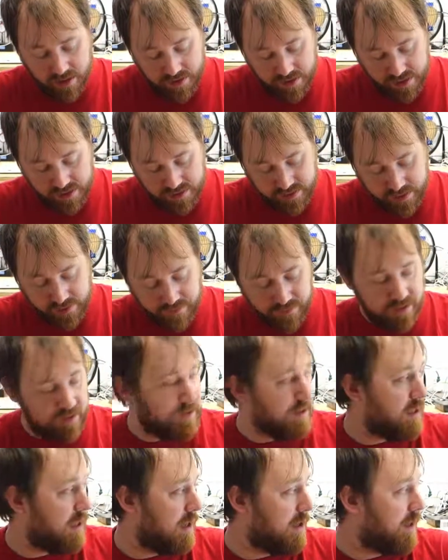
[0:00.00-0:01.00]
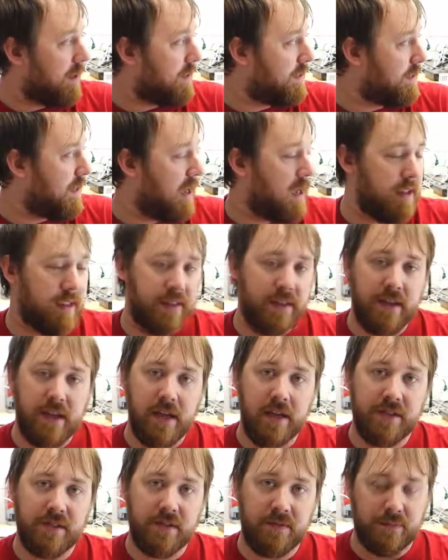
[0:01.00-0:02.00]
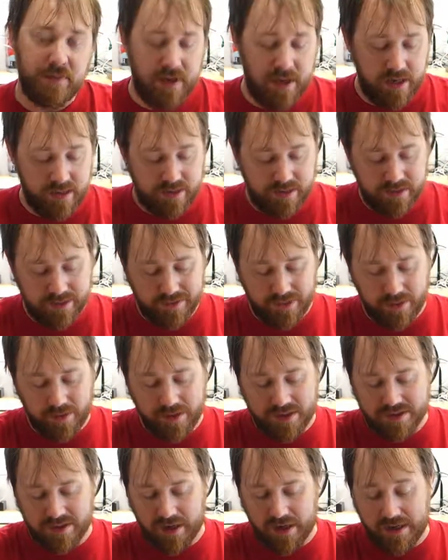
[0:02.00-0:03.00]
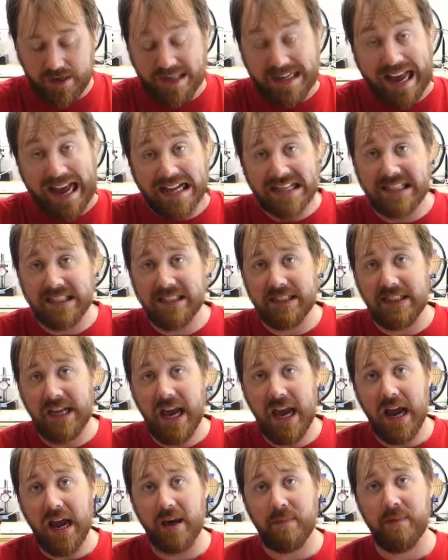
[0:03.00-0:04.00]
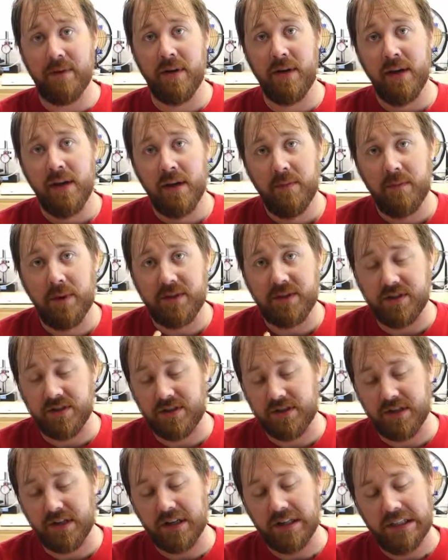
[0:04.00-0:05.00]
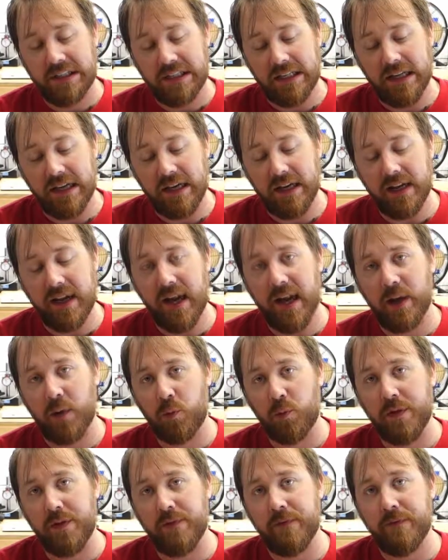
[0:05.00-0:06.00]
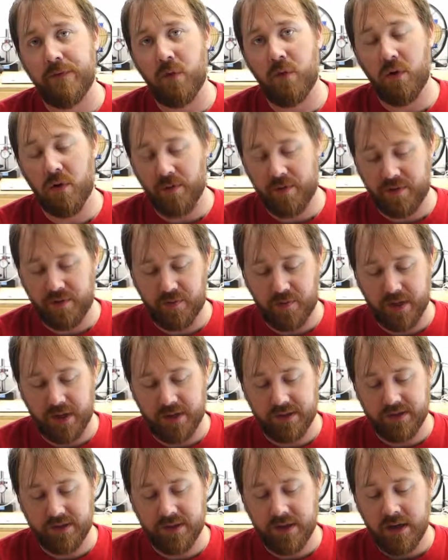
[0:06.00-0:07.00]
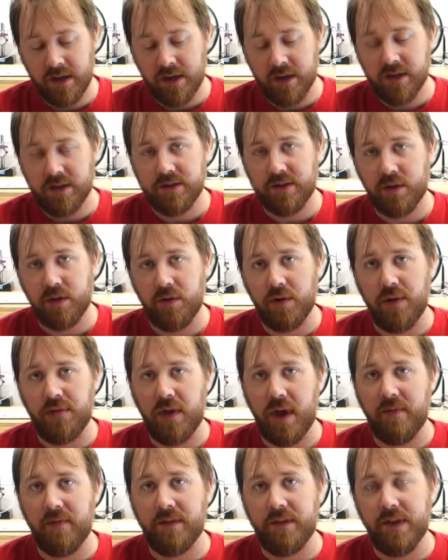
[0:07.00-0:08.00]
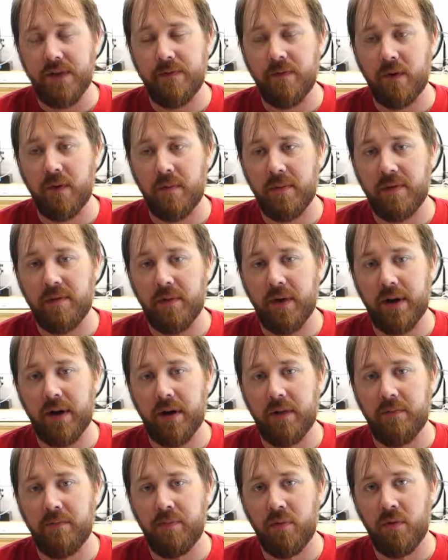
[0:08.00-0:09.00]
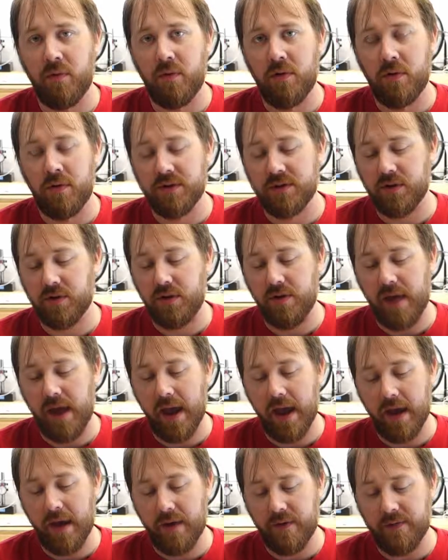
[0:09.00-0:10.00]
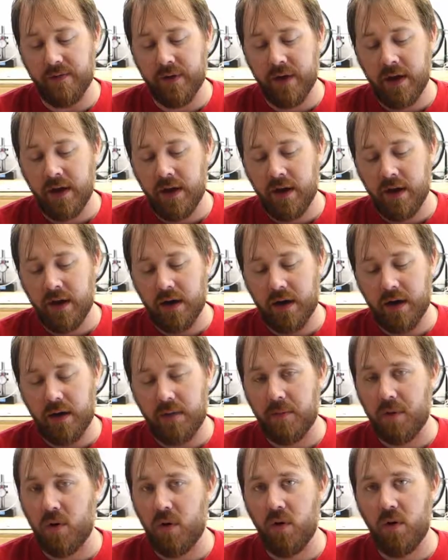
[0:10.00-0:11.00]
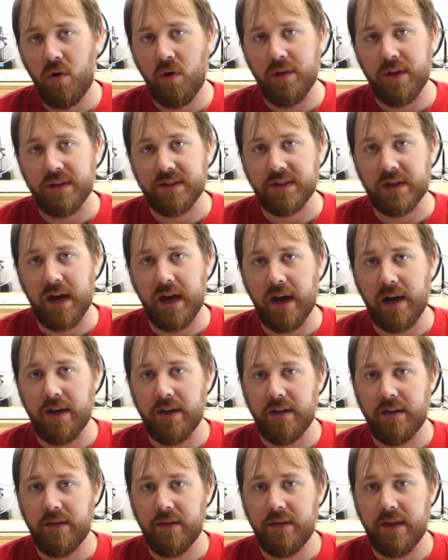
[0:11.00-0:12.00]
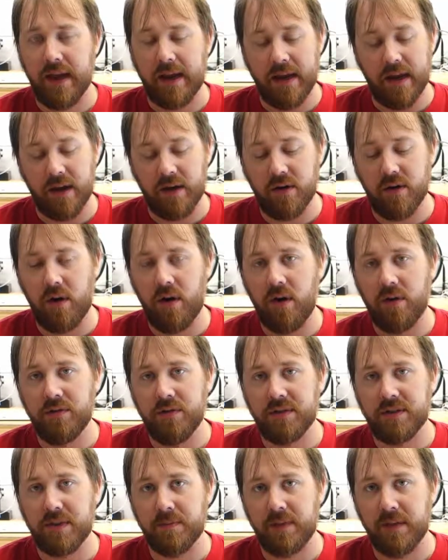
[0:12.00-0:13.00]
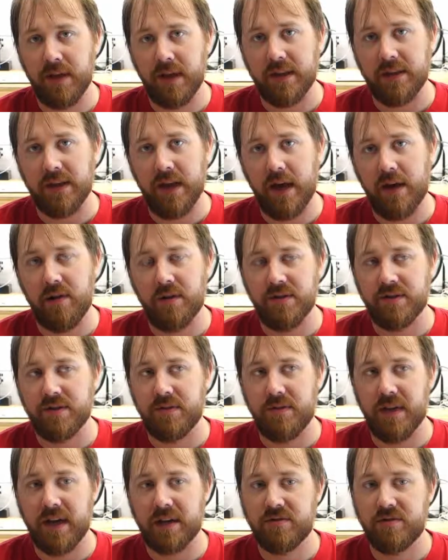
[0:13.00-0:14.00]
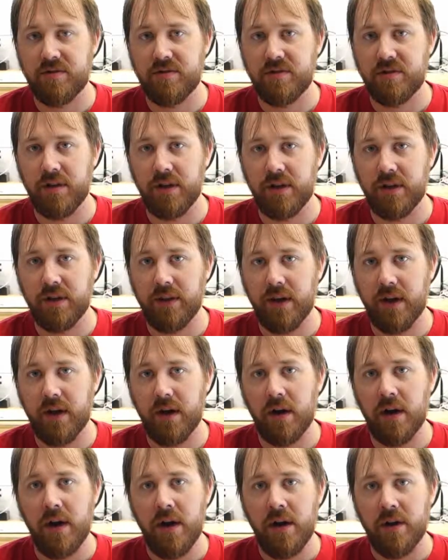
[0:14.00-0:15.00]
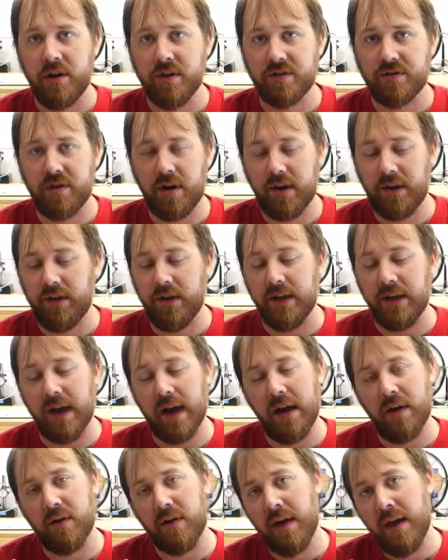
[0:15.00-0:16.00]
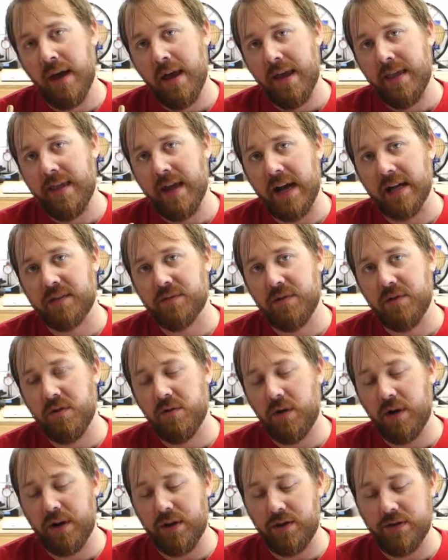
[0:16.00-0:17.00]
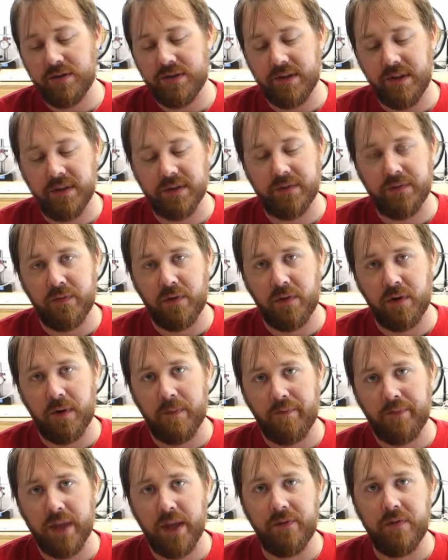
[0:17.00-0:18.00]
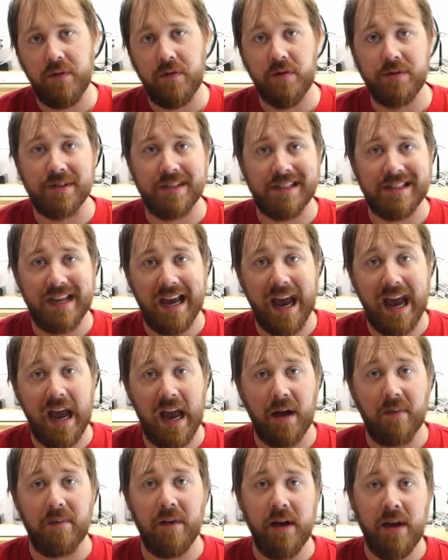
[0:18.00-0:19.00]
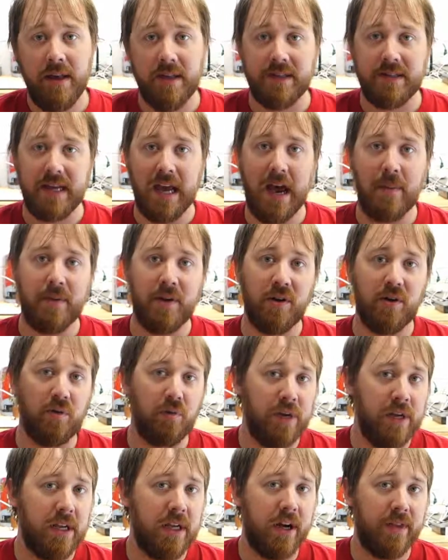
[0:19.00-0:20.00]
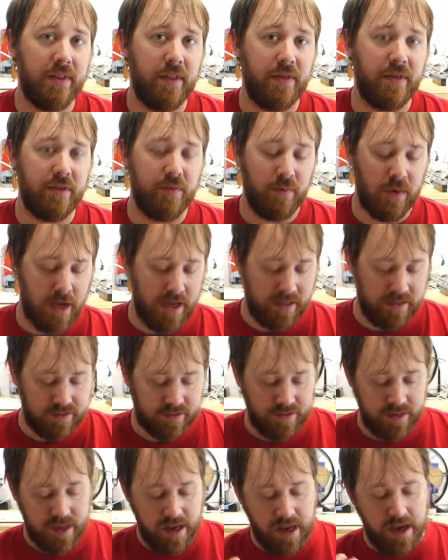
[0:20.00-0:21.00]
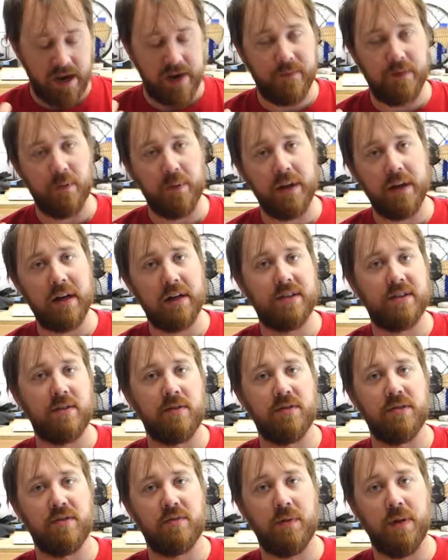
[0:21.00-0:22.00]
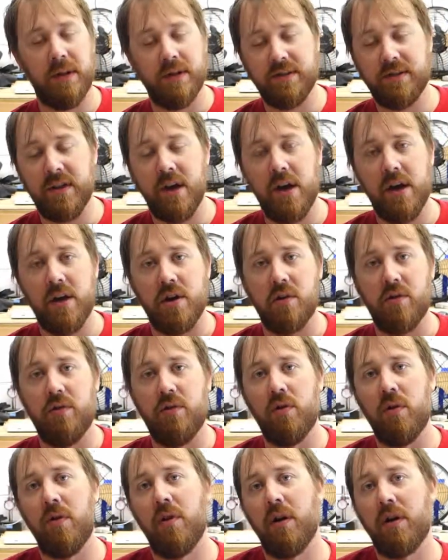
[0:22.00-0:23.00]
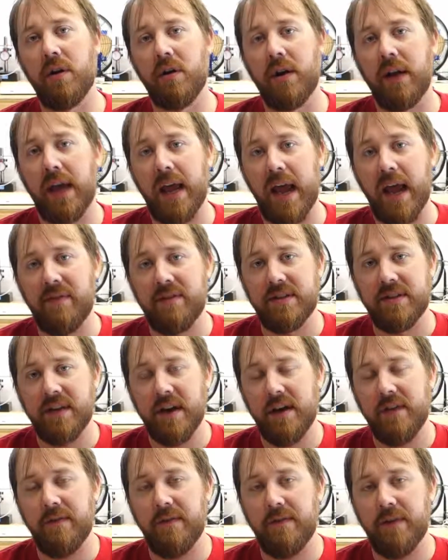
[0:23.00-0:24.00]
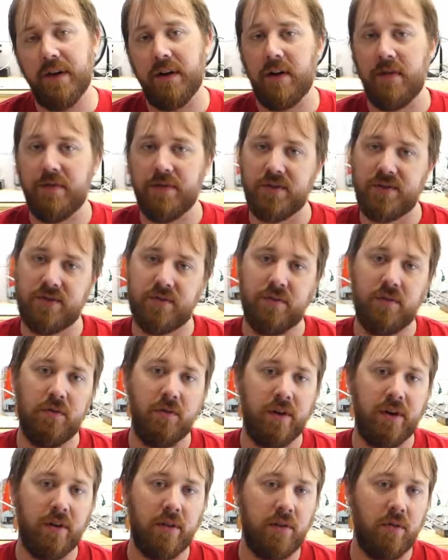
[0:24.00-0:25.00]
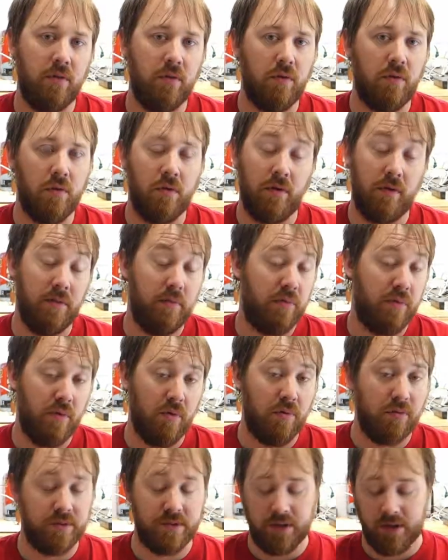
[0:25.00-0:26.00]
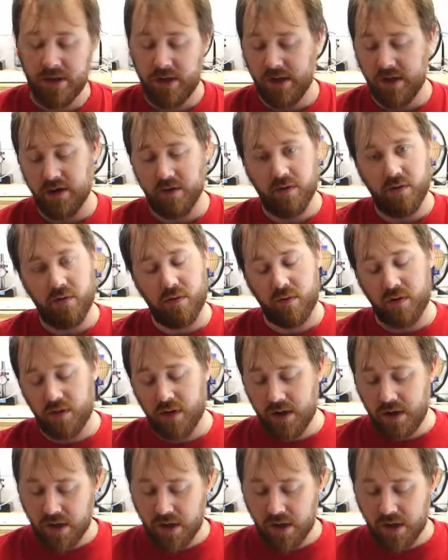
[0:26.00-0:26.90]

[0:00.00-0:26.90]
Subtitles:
The difference here is that these pieces are designed not to tap, but just to clean and reform threads. So if you have a deformed thread on a bolt, or you have a hole that got galled or something like that, or there's some extra junk in there you're just trying to clean out, that's what you want to use these for. If you use a tap, the tap can recut the threads, and if it recuts those threads, you're no longer going to have a tight fit of the screw into the hole, or the bolt into the hole.